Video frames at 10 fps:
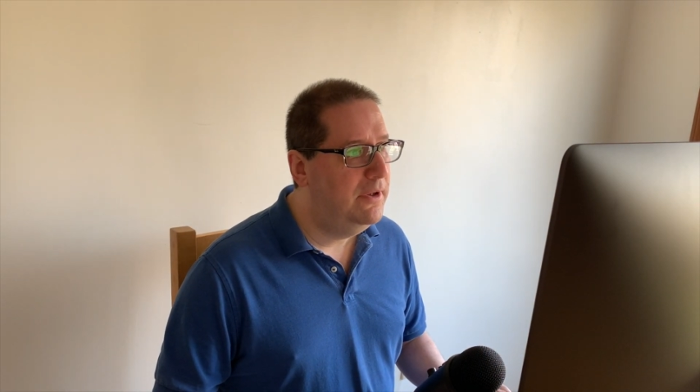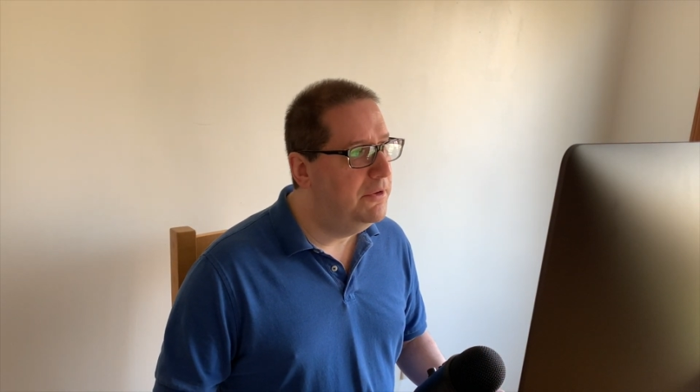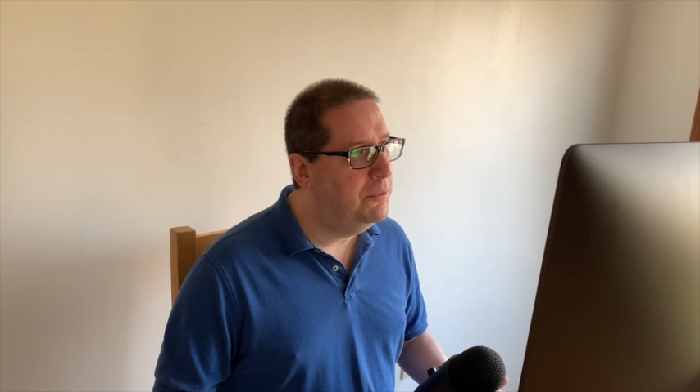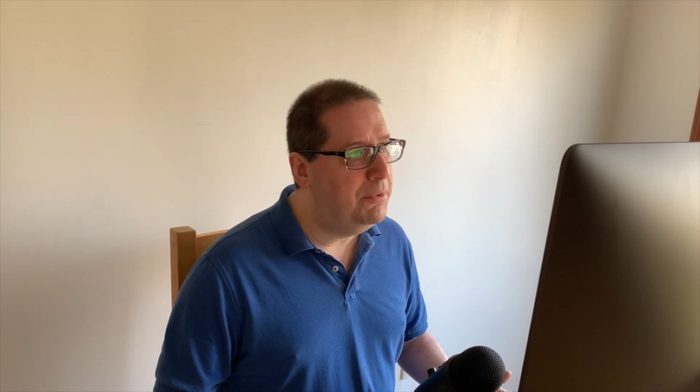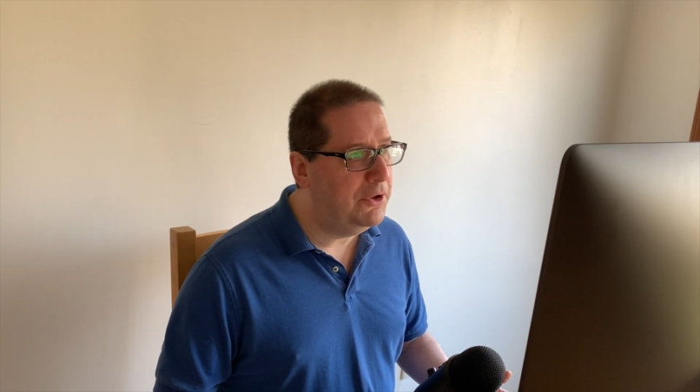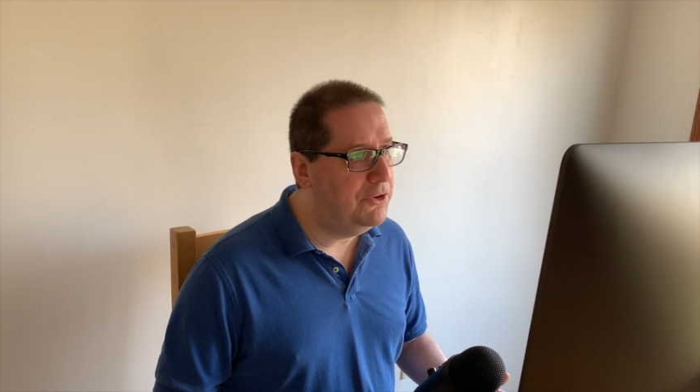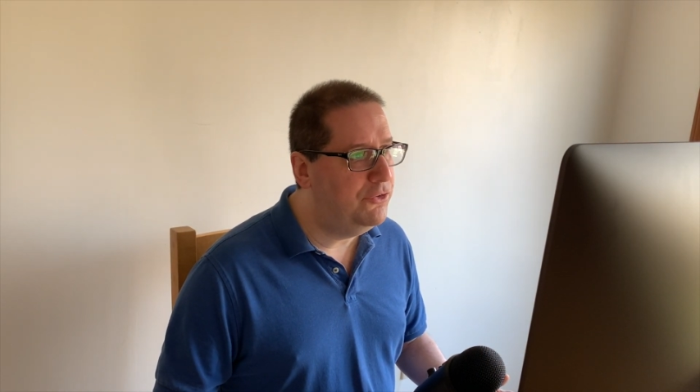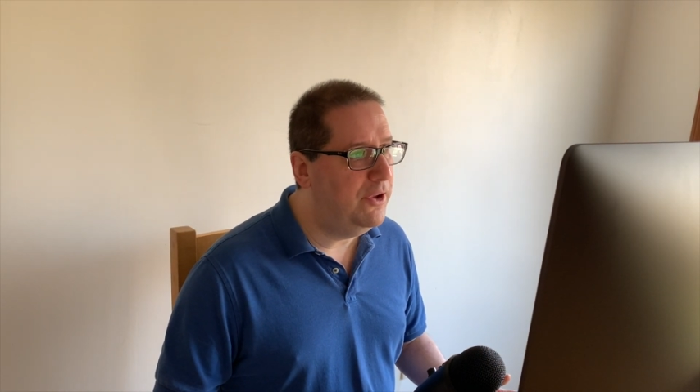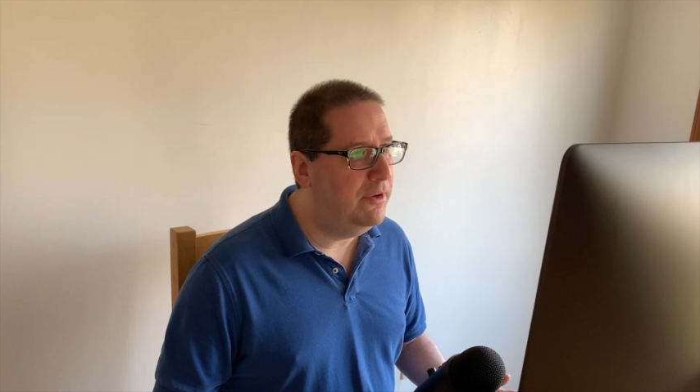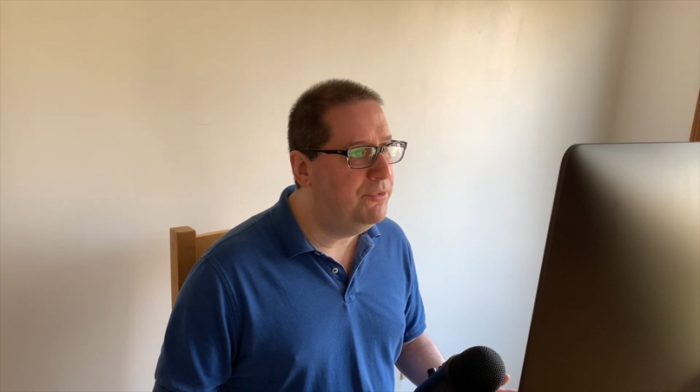The book
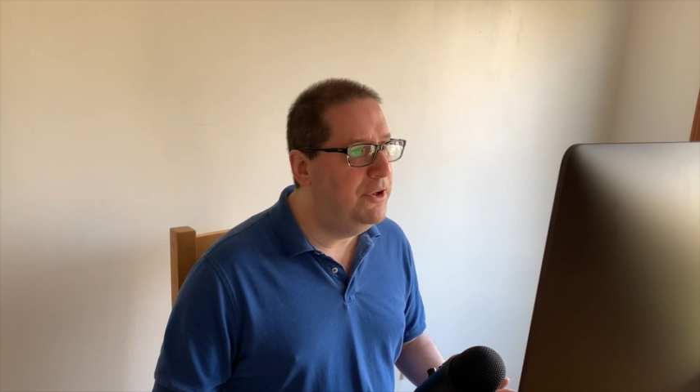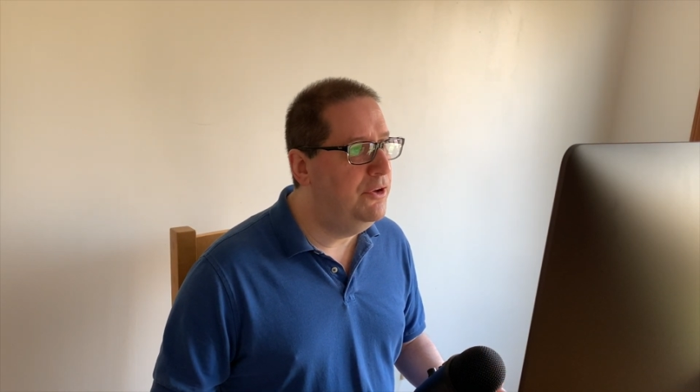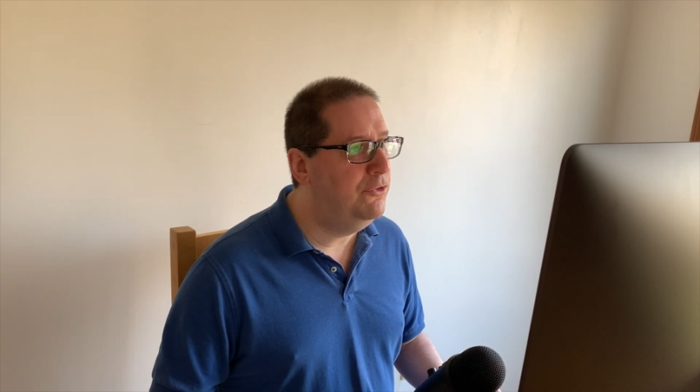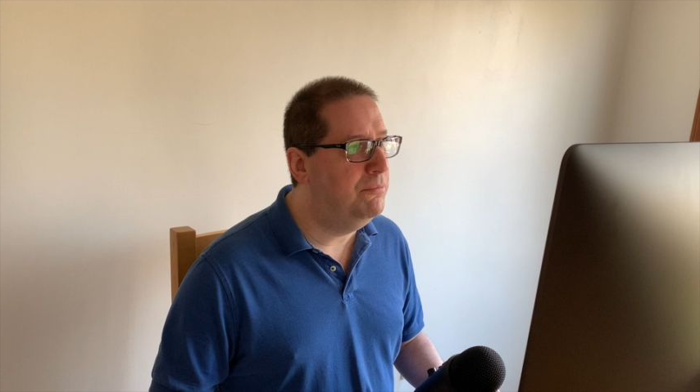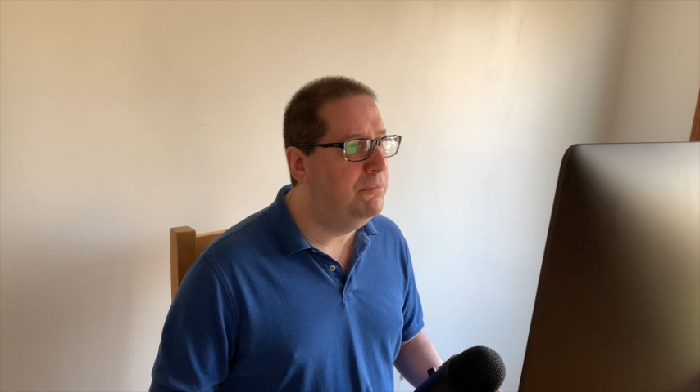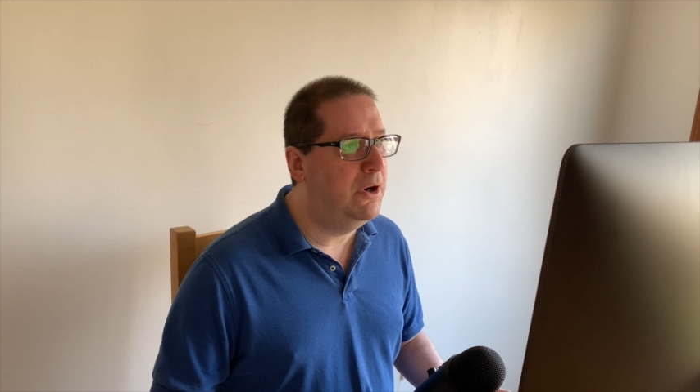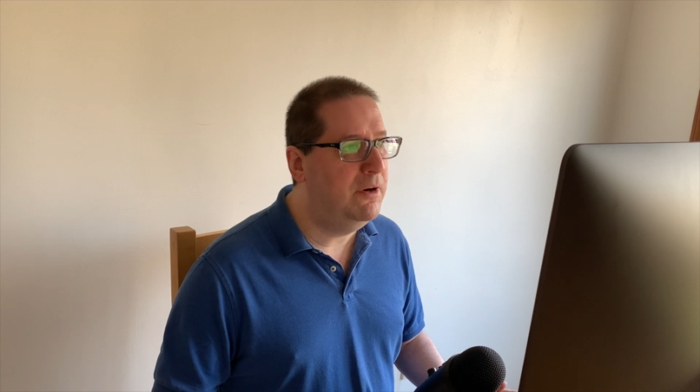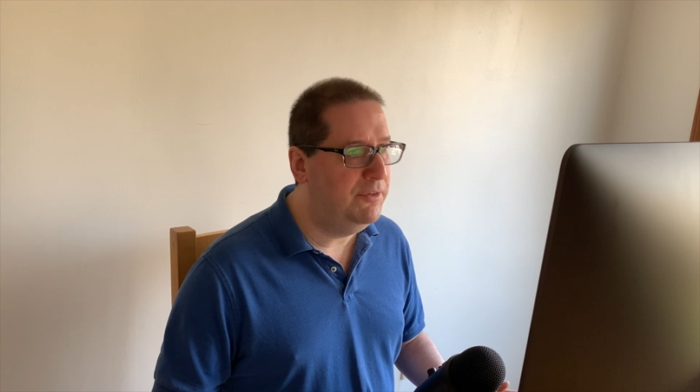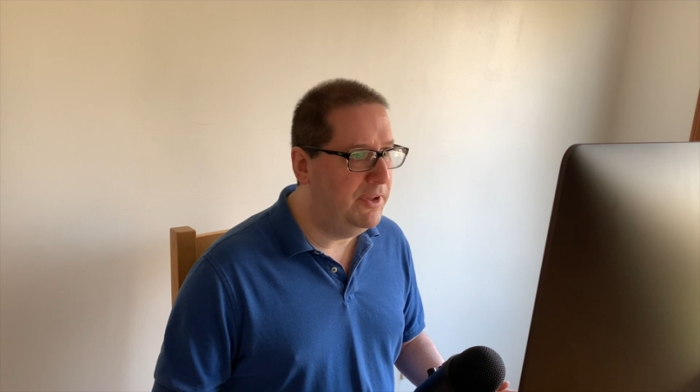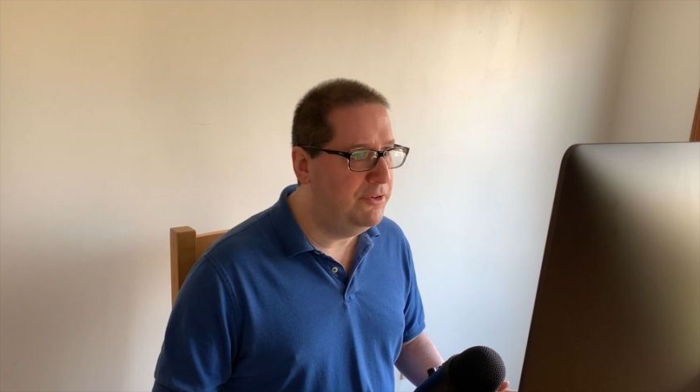itself is
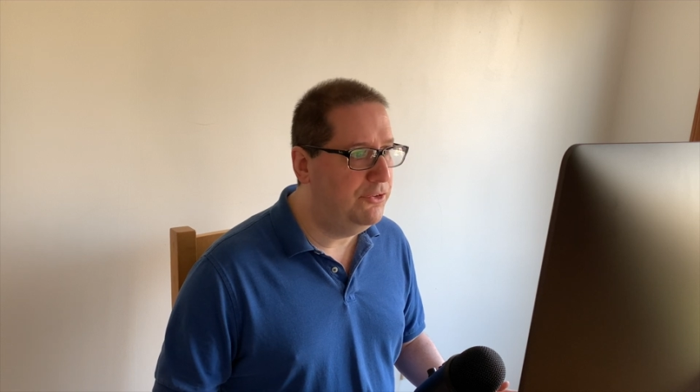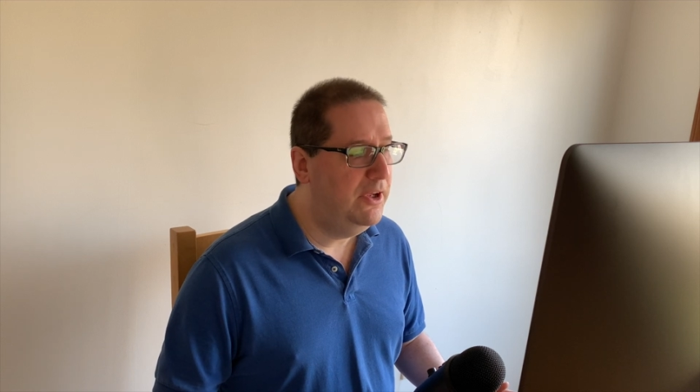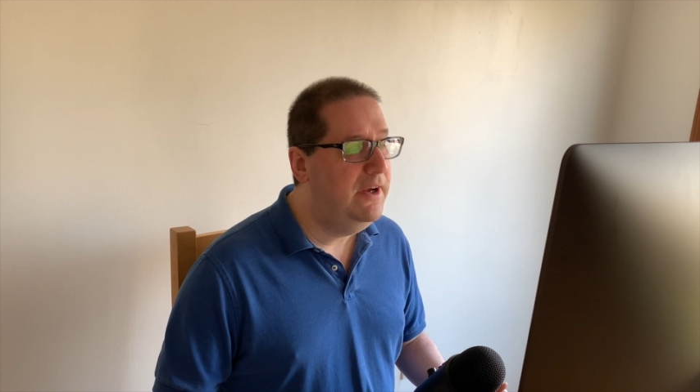marvelous,